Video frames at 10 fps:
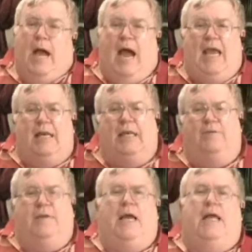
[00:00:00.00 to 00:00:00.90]
I hadn't
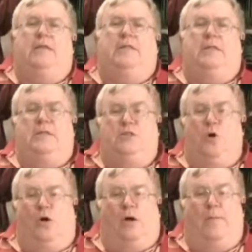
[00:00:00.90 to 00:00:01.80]
even gotten to the
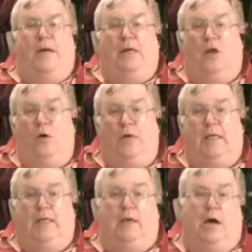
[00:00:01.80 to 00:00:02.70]
door. I'm
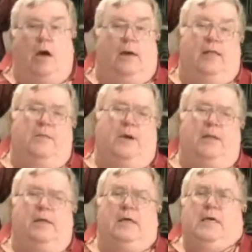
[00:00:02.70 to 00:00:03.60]
unloading the car, and the
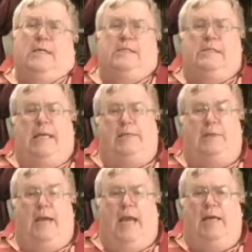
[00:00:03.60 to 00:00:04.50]
mother sticks
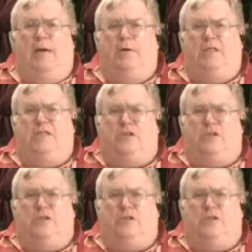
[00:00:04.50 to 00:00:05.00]
her head out and